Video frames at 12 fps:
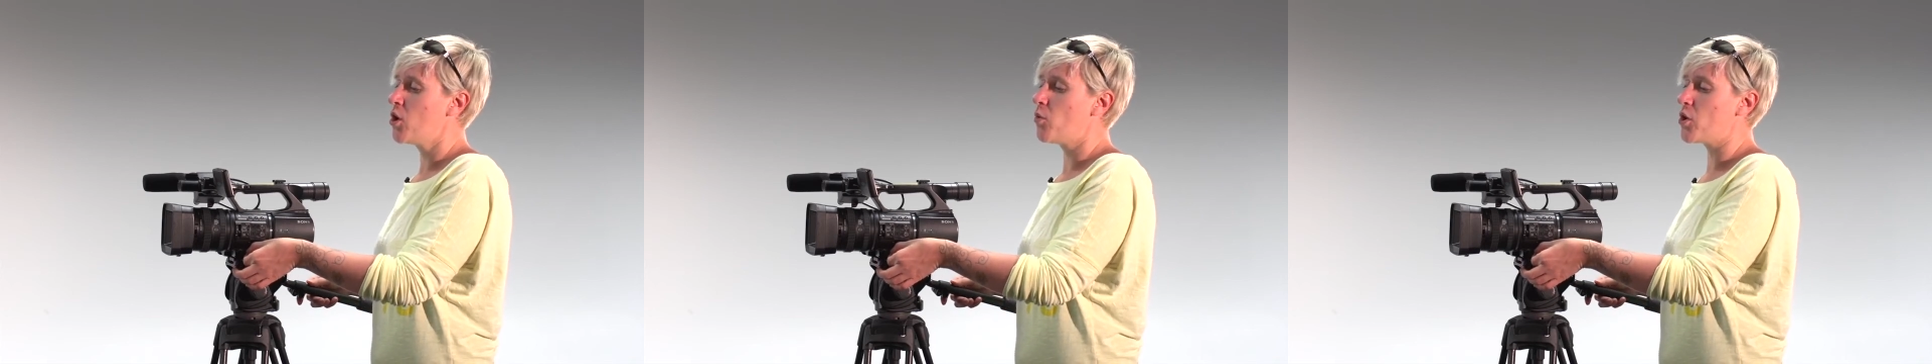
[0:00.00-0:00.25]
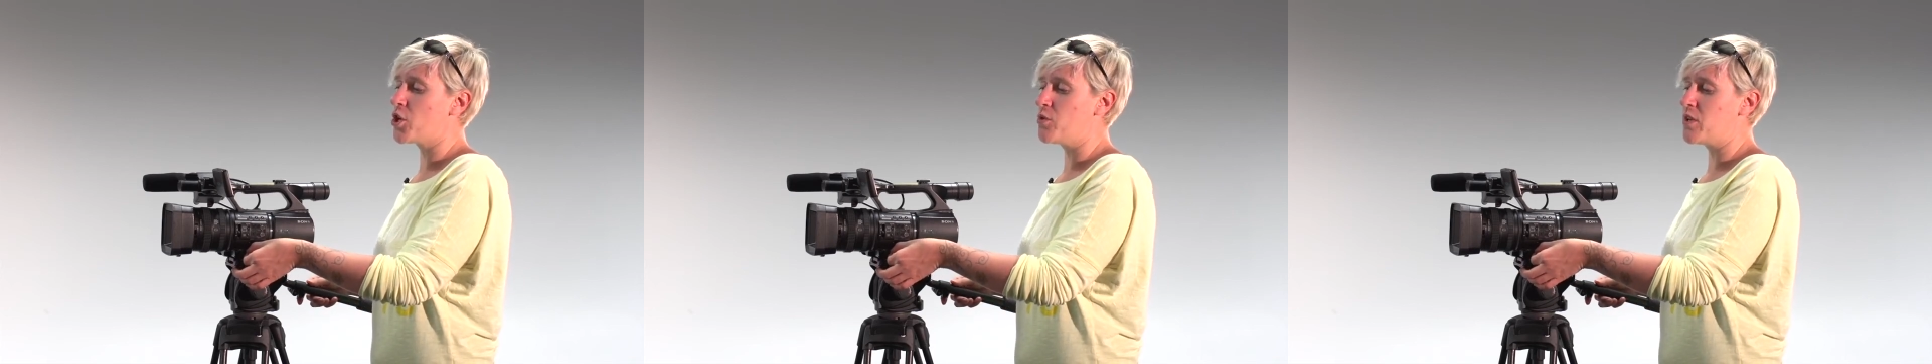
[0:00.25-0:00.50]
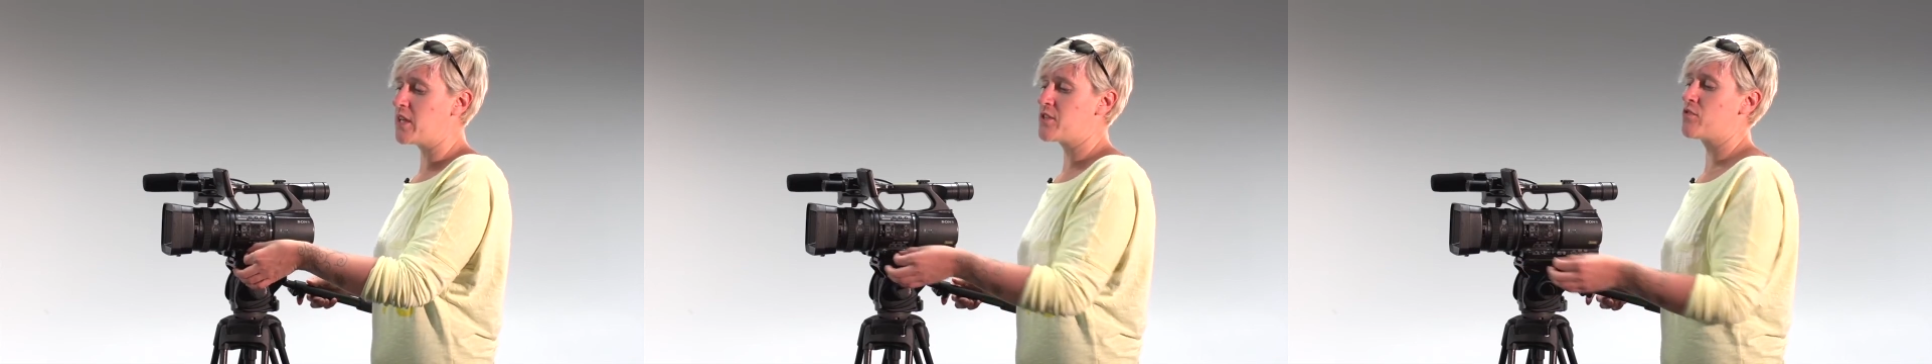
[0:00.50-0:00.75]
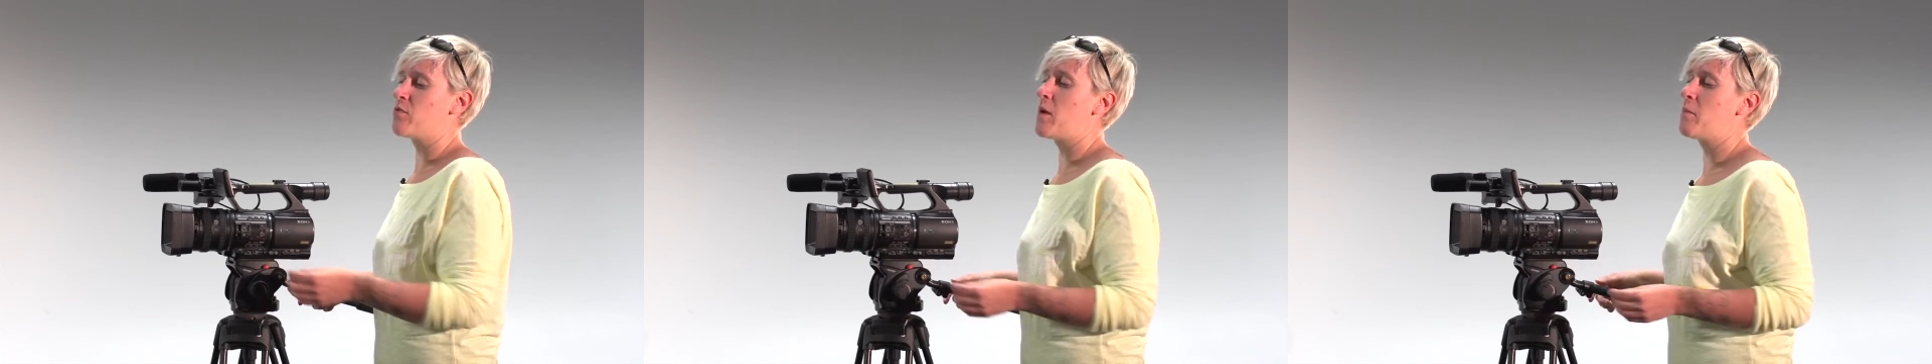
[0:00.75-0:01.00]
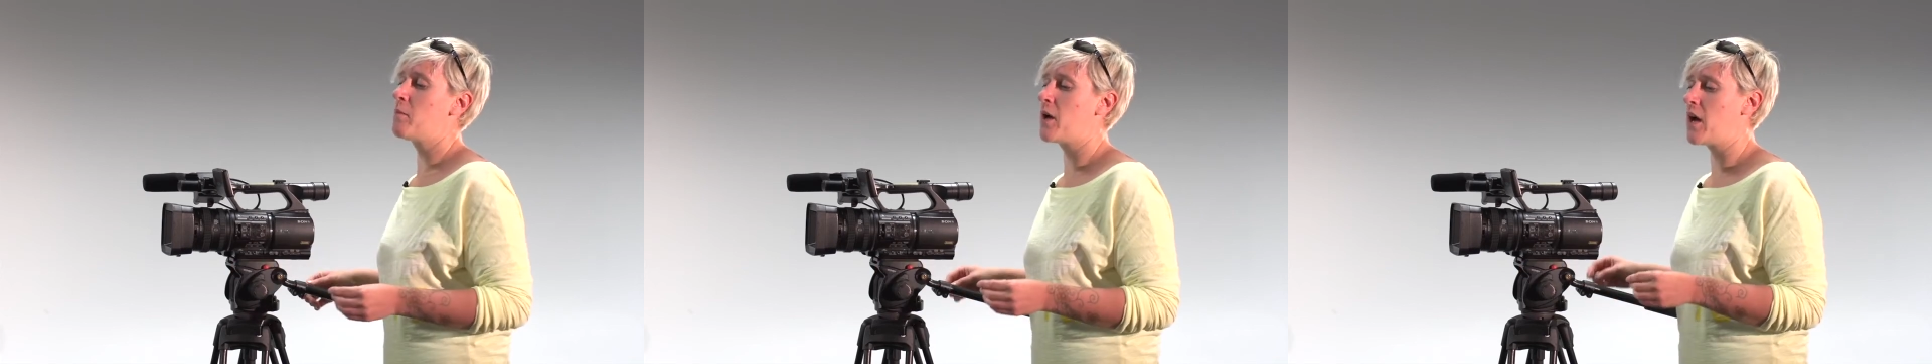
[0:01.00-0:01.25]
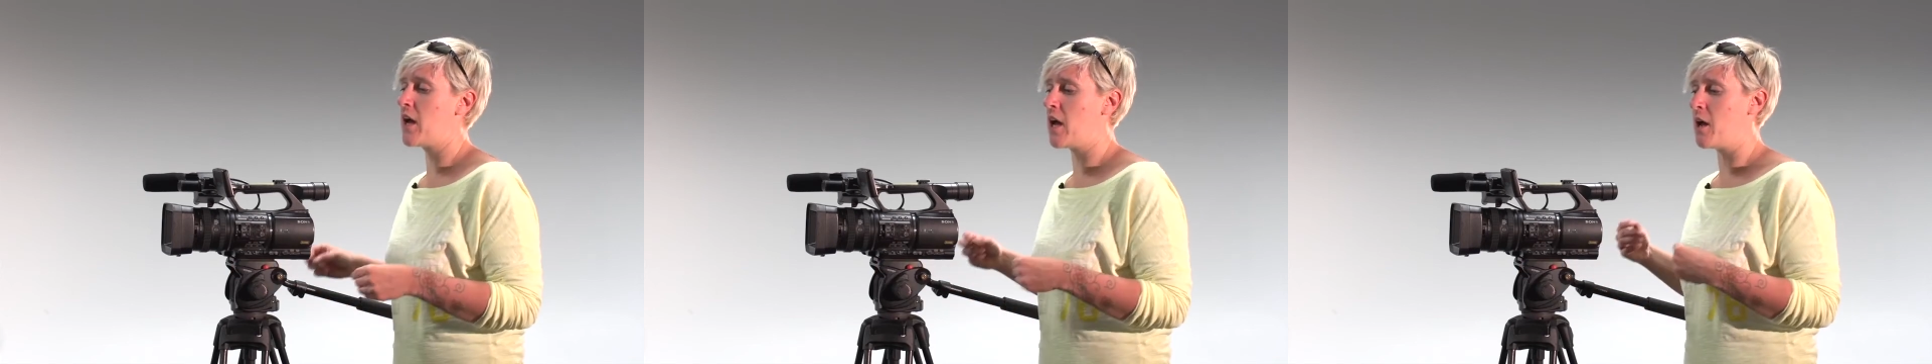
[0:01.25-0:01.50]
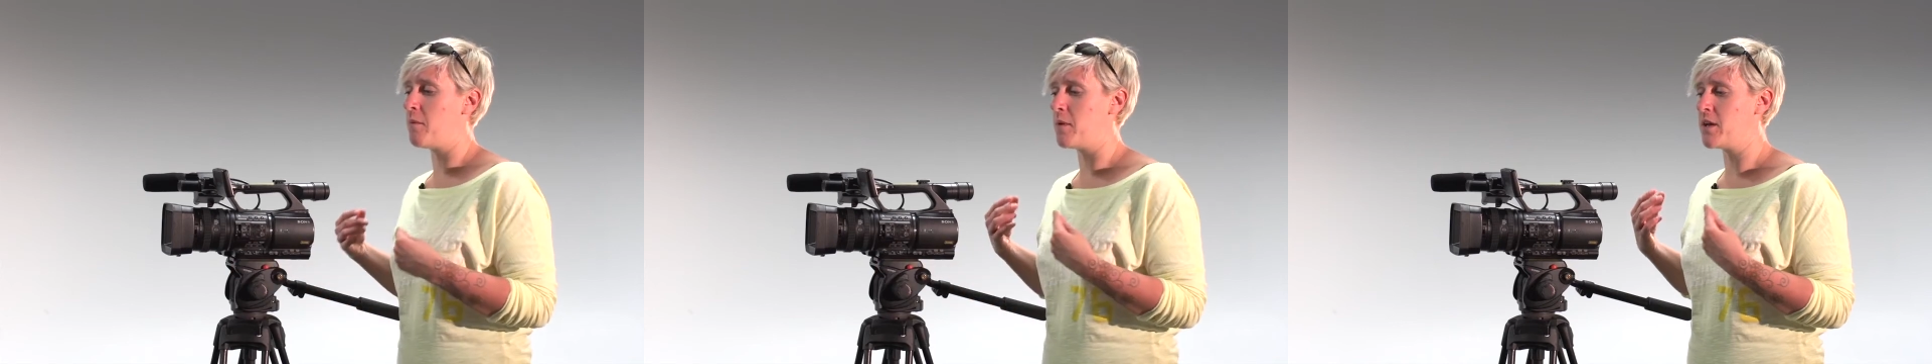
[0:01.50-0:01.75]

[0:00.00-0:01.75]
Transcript: What you need to remember, um,